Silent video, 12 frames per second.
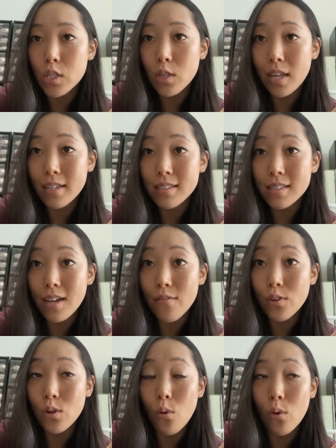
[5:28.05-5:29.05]

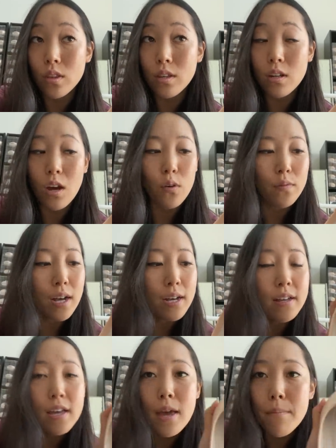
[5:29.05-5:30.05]
2007 or the
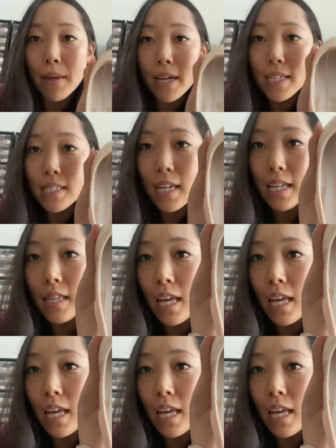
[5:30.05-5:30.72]
Nova because it,